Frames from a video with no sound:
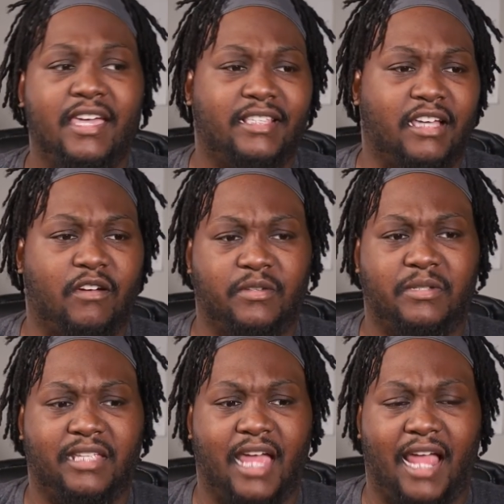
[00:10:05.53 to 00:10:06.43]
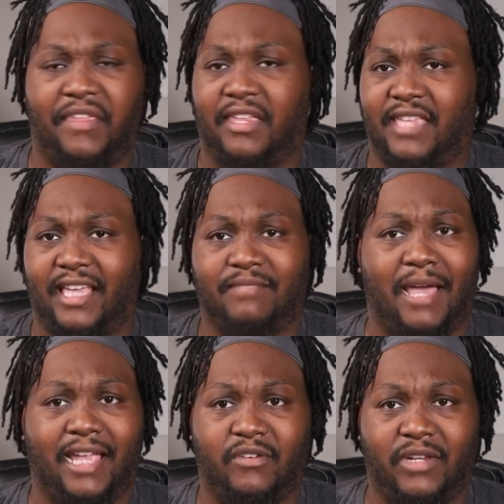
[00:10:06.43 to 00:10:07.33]
So I think that's
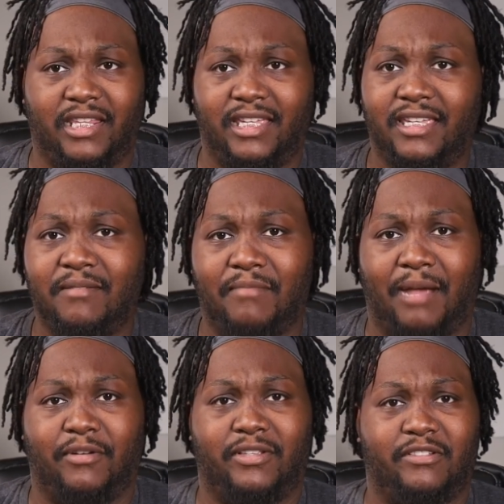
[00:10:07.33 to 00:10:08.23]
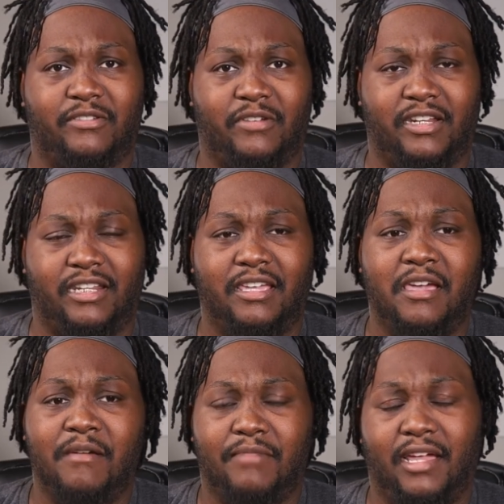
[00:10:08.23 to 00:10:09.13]
my trinity, my personal trinity.
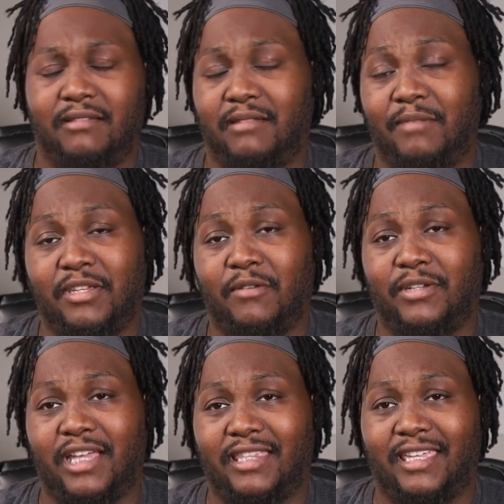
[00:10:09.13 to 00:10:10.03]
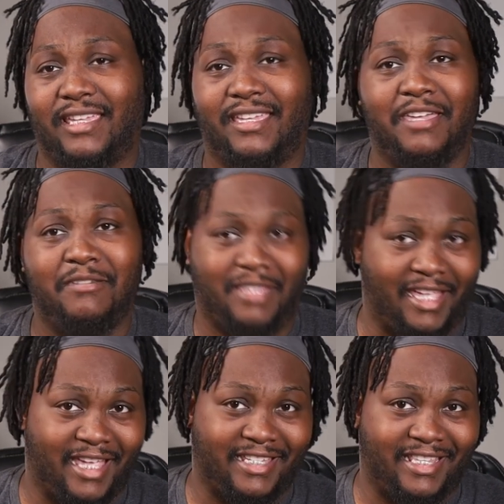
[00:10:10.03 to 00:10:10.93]
But let me know what y'all think.
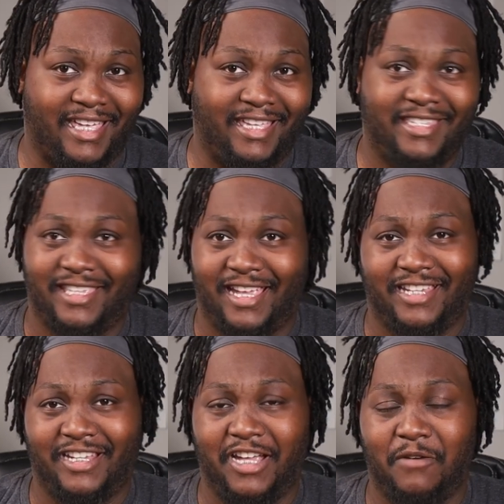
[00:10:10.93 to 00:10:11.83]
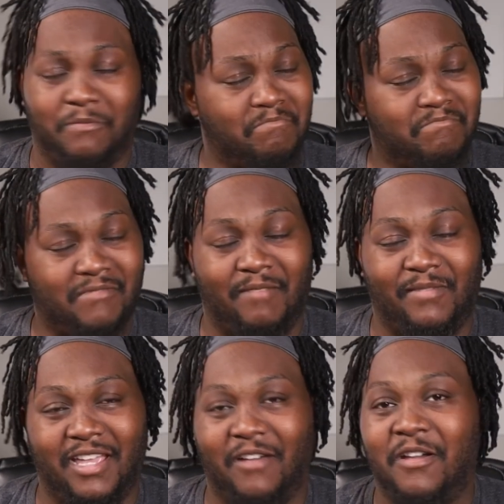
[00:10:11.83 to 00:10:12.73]
Think I should stay? Think I should go? Let me
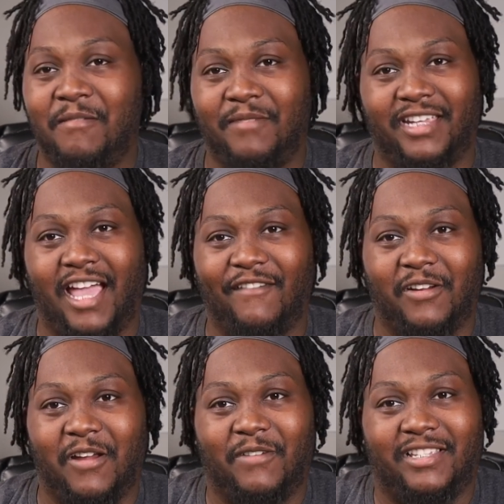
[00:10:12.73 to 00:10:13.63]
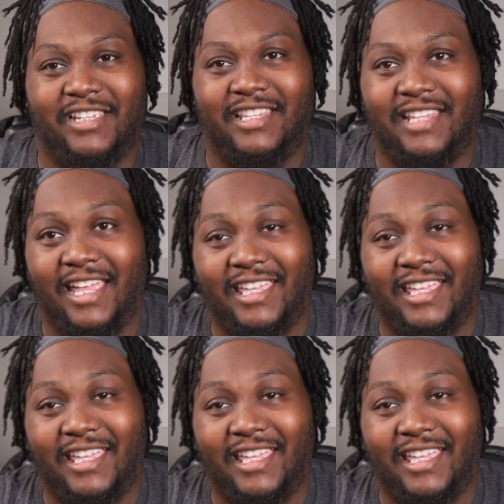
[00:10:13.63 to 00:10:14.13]
know. But y'all have a great rest of your day.